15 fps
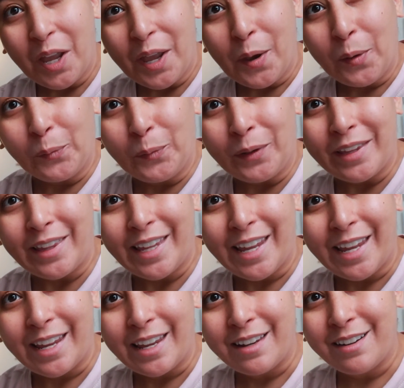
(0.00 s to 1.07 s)

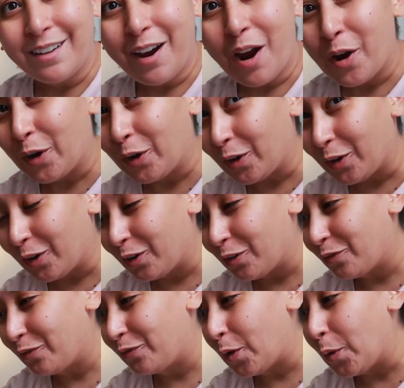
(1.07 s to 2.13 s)
within her
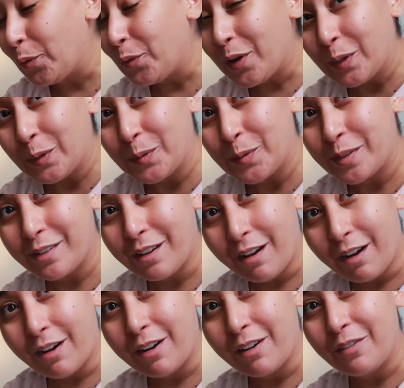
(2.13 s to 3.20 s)
photos
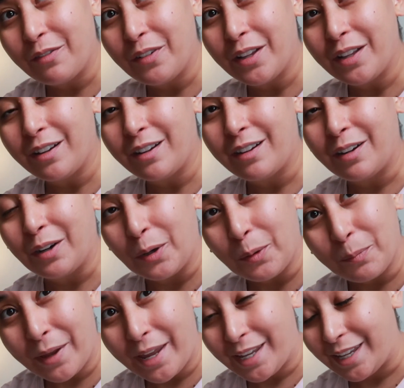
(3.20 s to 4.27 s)
of her
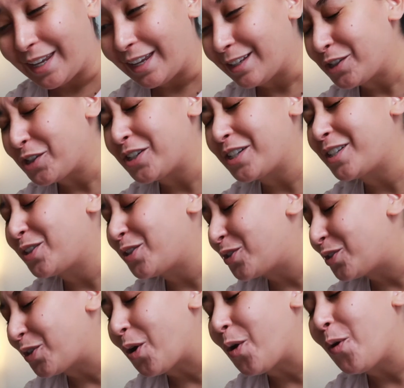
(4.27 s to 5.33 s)
baking. It's
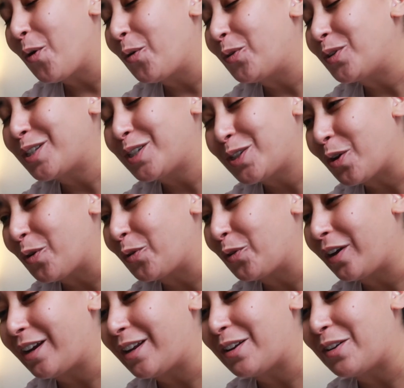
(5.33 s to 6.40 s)
just so
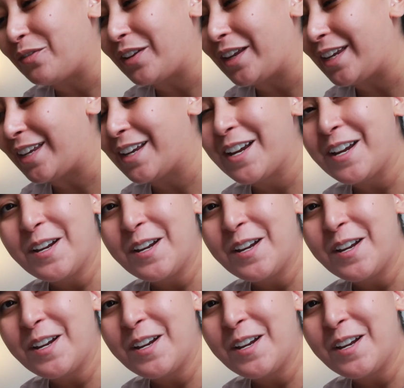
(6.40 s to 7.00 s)
creative. Like,